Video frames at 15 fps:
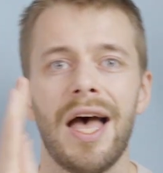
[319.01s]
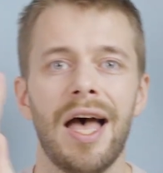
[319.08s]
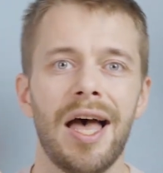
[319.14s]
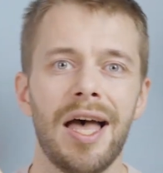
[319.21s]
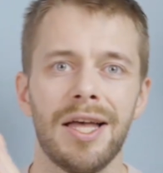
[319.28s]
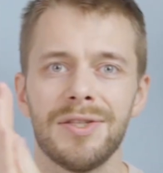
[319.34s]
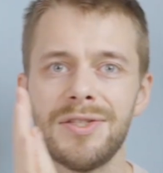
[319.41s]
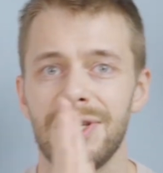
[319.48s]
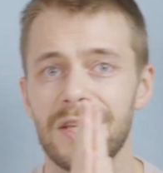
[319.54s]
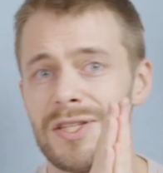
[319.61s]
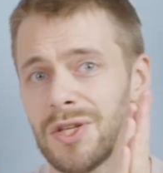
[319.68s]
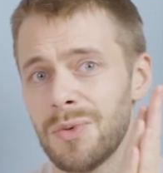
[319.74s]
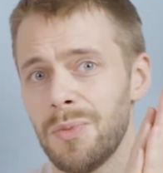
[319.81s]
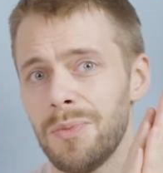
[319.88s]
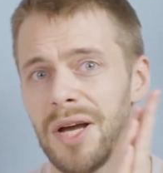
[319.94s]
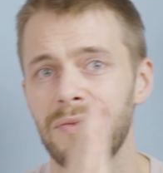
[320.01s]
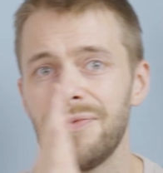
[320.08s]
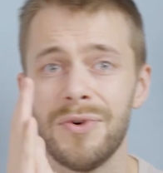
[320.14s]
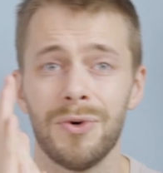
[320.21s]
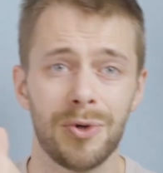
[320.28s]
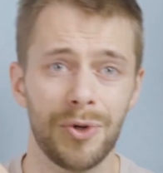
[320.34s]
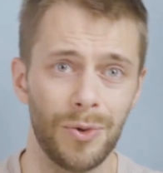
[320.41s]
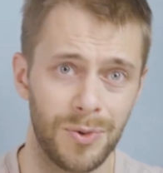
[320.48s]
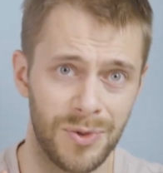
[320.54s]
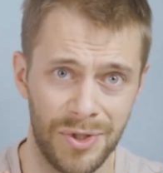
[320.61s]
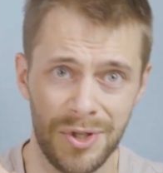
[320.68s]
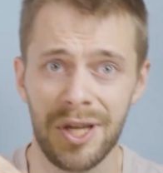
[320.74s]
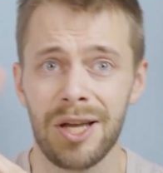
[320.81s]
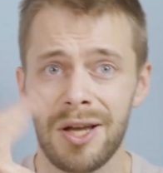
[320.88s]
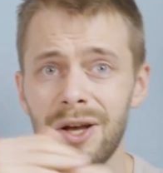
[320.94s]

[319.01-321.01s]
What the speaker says: and see some of my photos